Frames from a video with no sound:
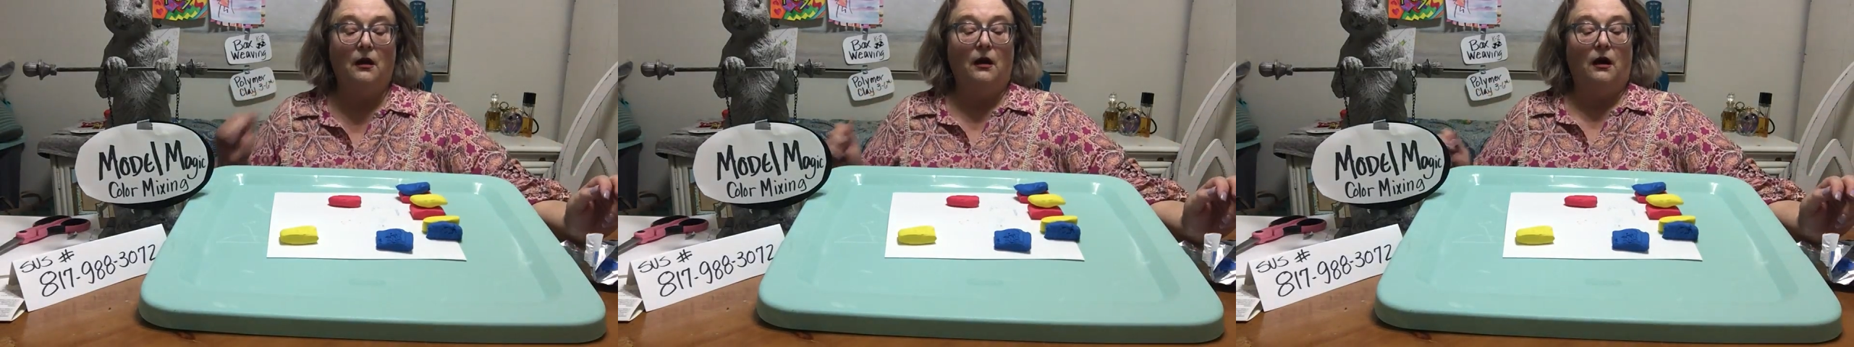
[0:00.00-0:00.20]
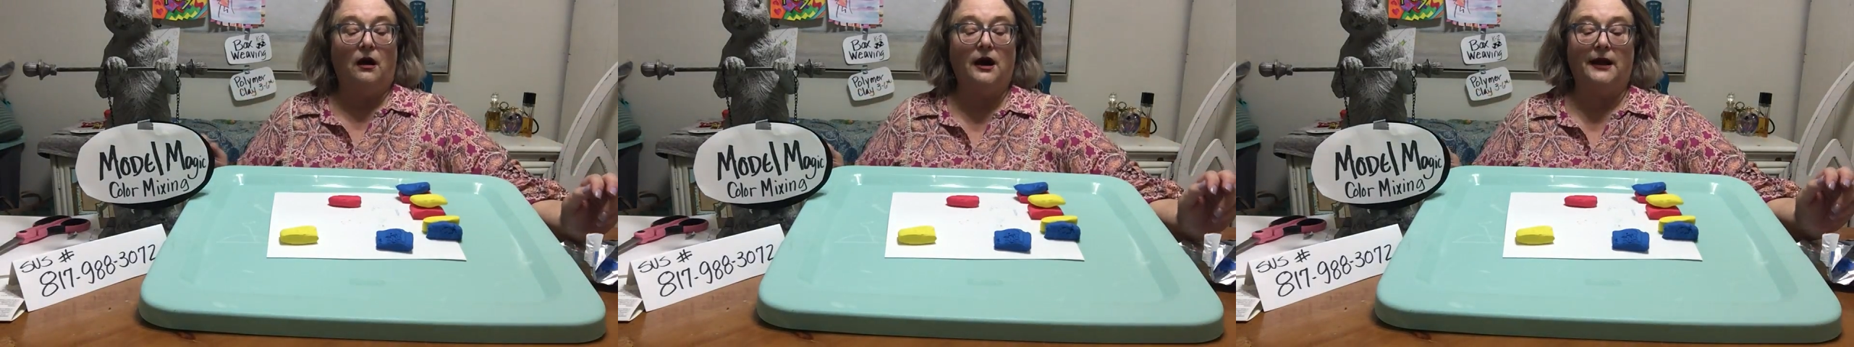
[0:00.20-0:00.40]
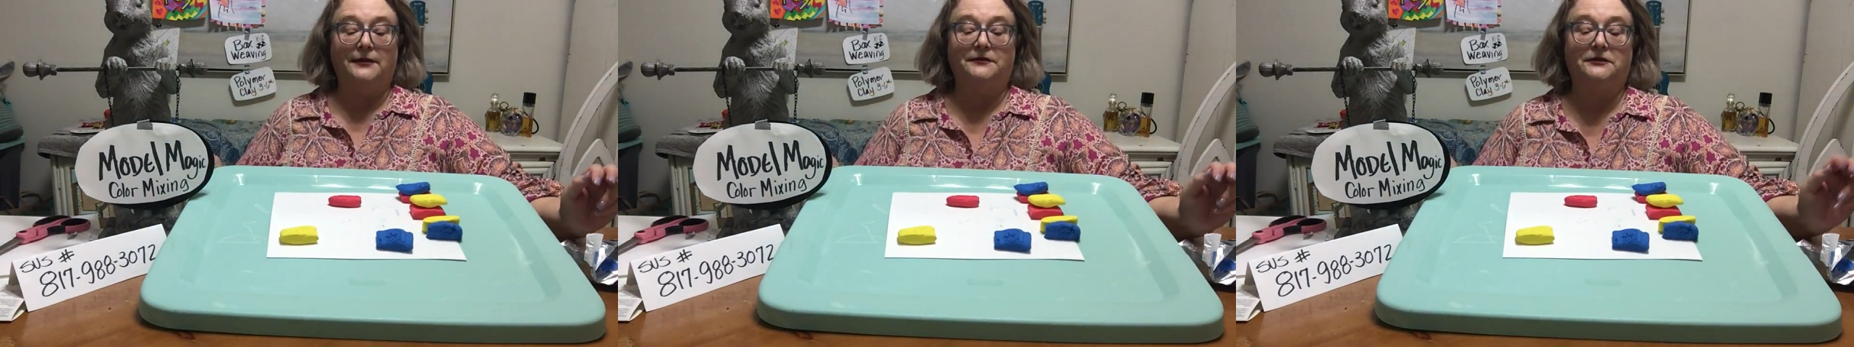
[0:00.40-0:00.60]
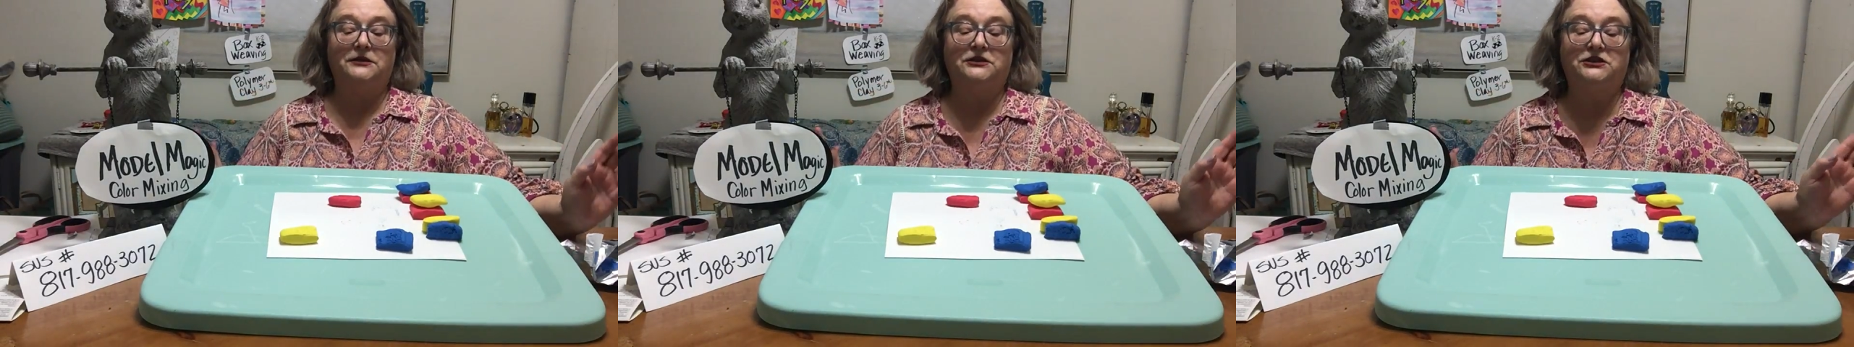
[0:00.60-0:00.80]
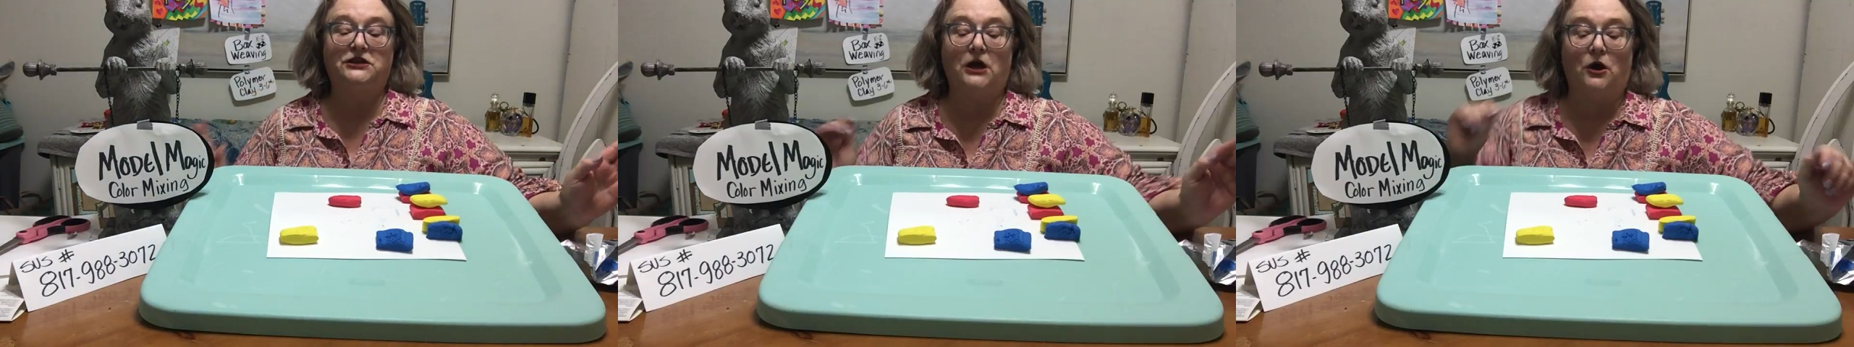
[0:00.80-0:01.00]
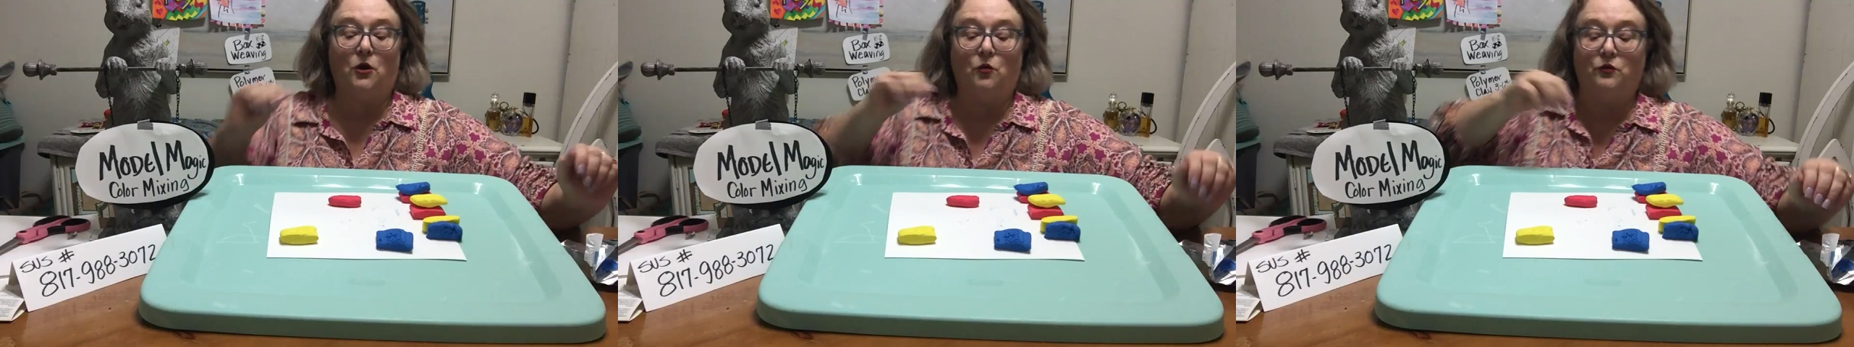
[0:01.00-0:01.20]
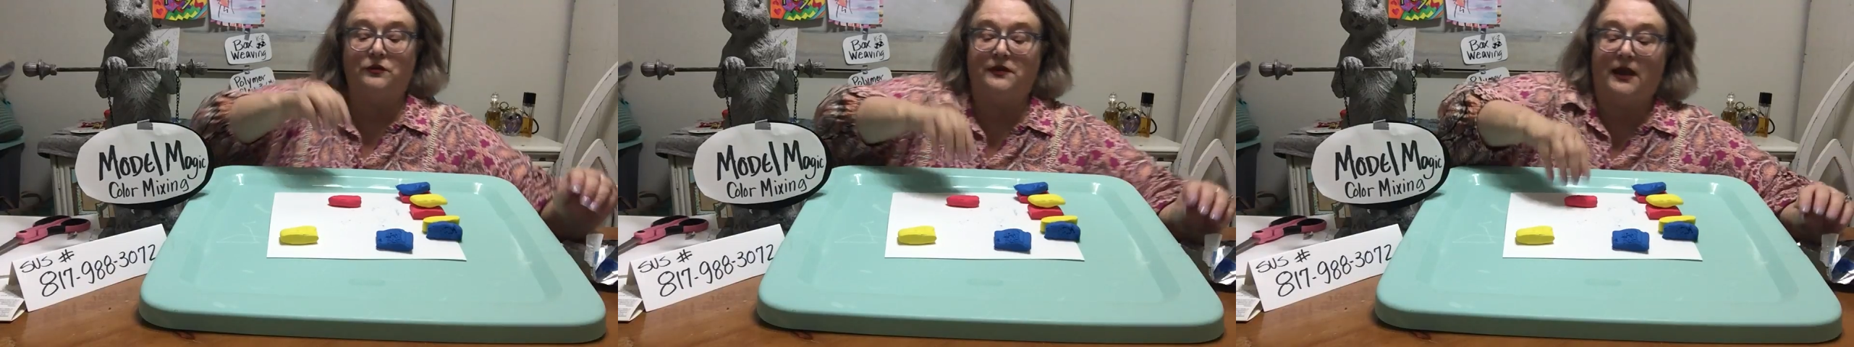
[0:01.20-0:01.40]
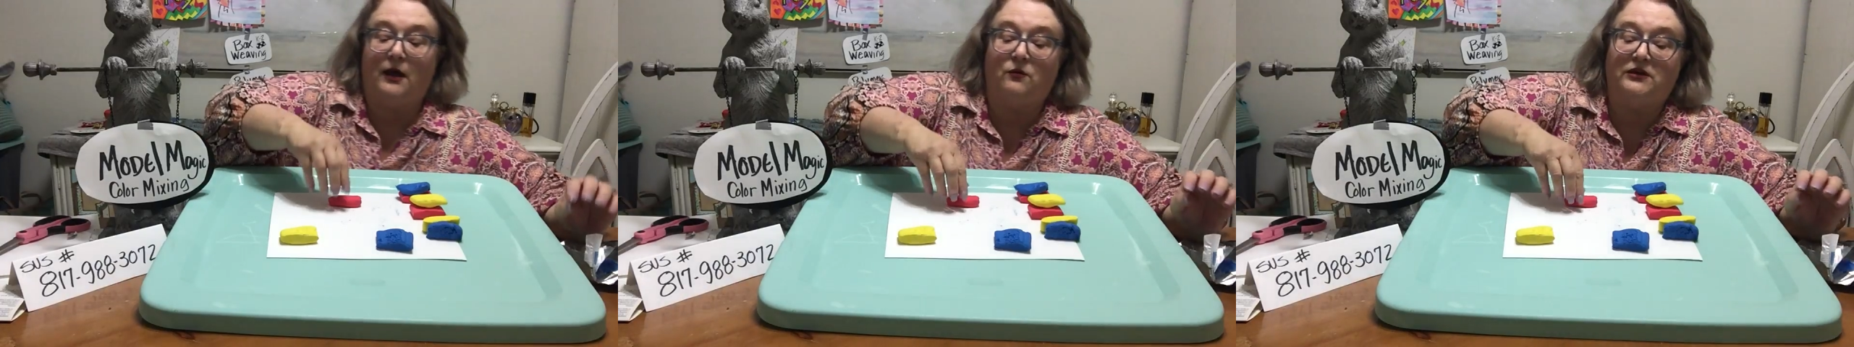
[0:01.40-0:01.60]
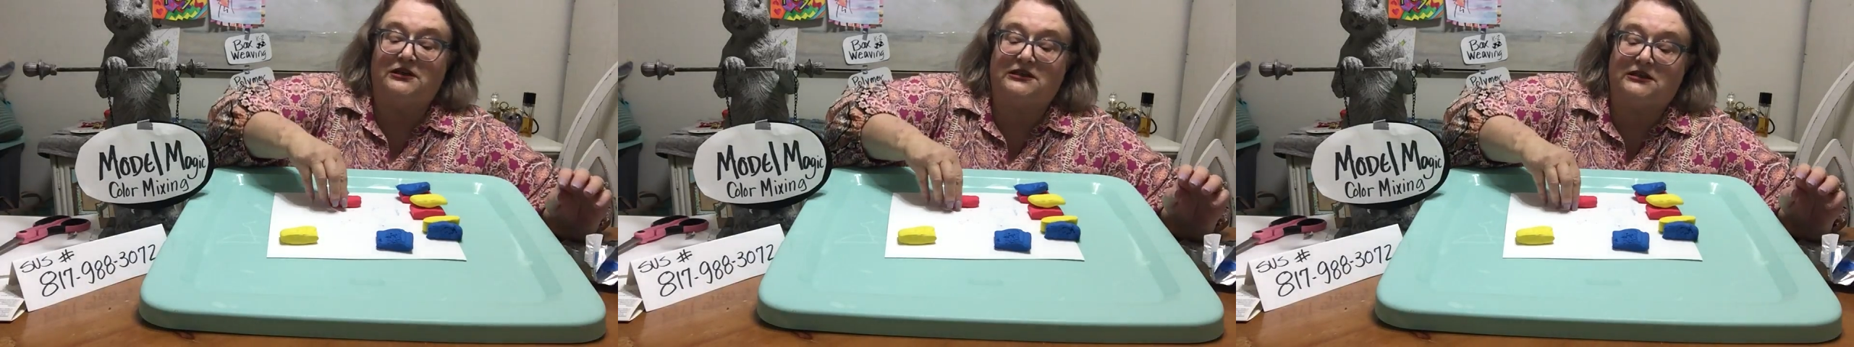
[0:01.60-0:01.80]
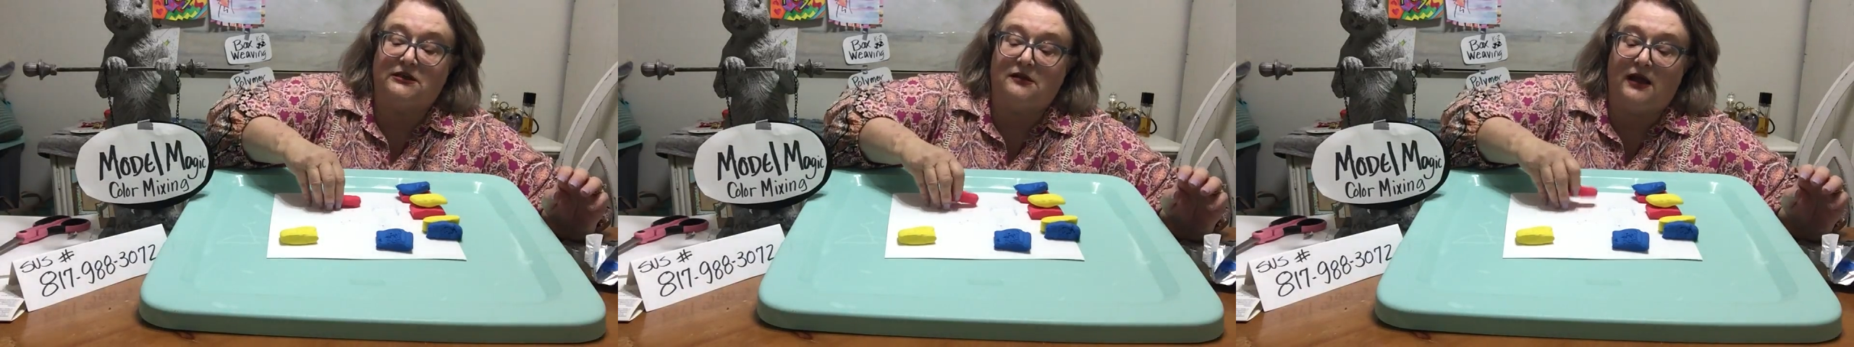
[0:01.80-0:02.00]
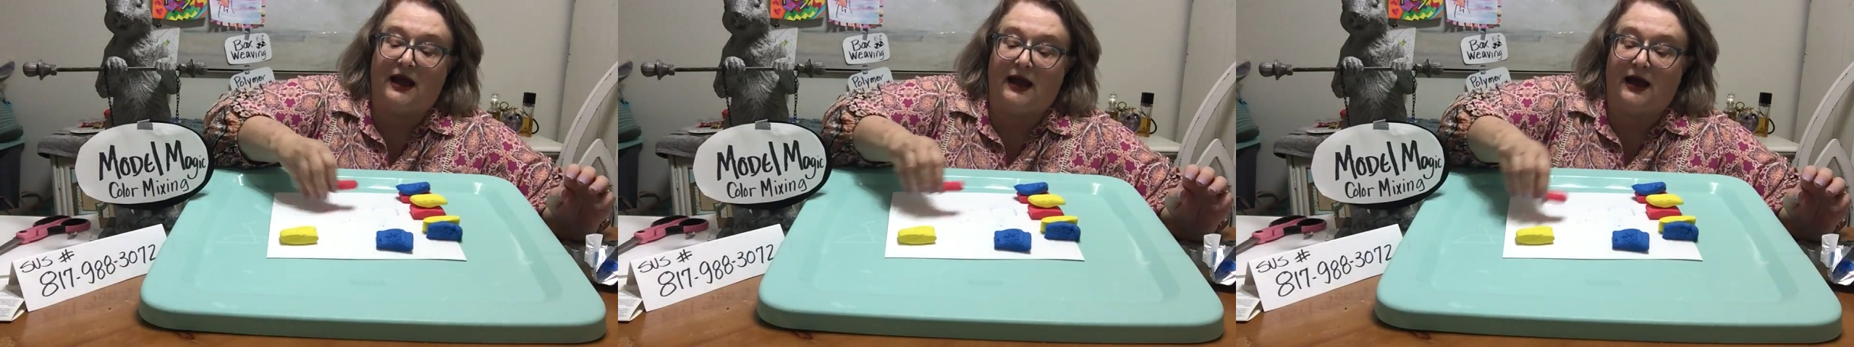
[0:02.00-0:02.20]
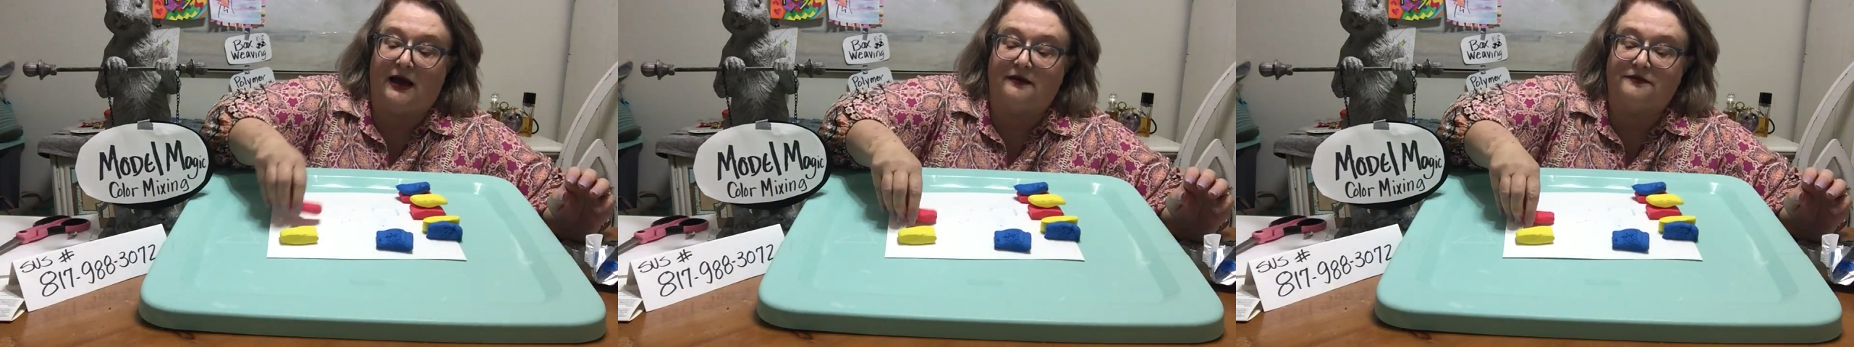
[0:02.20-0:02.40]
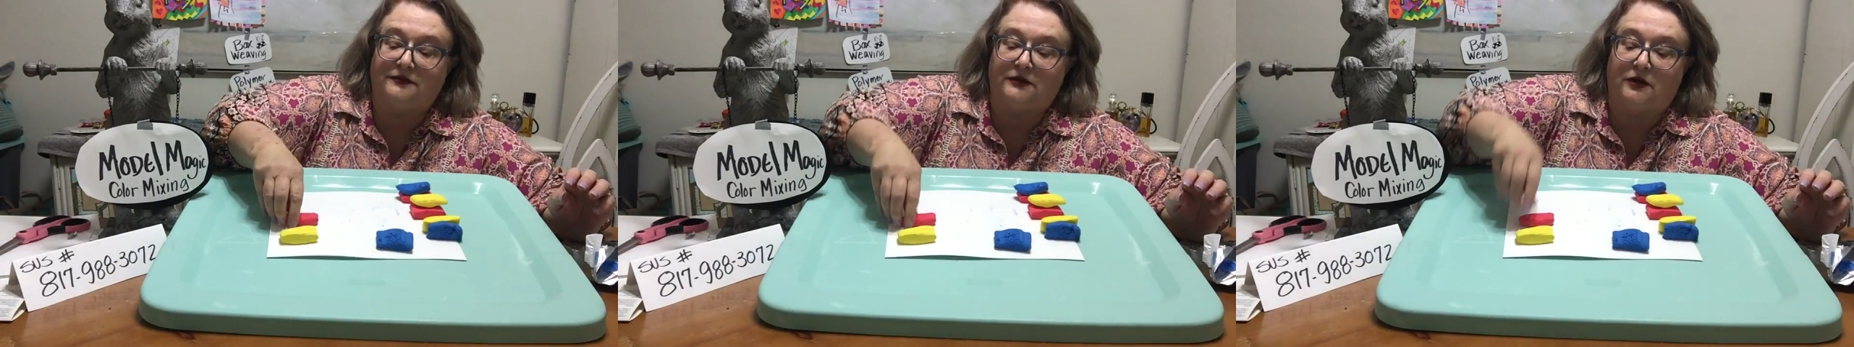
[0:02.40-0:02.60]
All right, so now we still have